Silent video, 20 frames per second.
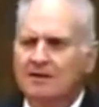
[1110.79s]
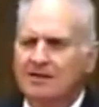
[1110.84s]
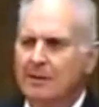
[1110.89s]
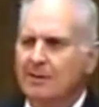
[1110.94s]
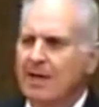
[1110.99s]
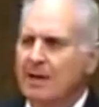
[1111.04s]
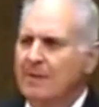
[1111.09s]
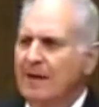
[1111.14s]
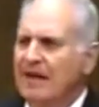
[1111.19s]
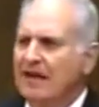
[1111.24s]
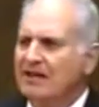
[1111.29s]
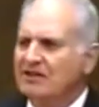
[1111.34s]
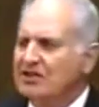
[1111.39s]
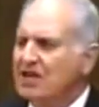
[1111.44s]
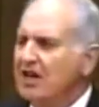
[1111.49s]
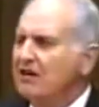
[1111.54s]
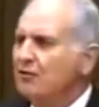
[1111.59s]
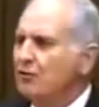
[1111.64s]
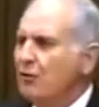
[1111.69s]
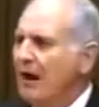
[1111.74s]
Some of the
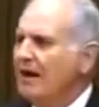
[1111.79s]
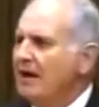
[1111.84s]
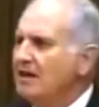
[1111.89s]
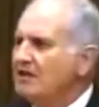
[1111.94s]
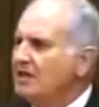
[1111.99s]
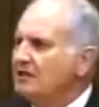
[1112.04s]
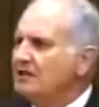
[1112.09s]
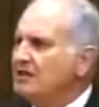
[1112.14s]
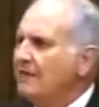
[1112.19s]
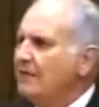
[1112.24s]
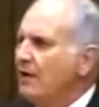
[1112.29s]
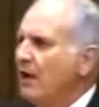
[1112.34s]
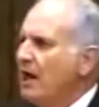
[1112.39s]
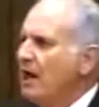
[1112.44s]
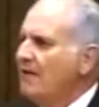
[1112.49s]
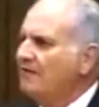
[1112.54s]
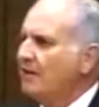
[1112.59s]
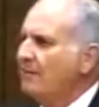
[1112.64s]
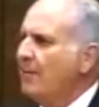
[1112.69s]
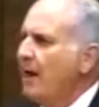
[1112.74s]
biggest and greatest that's ever lived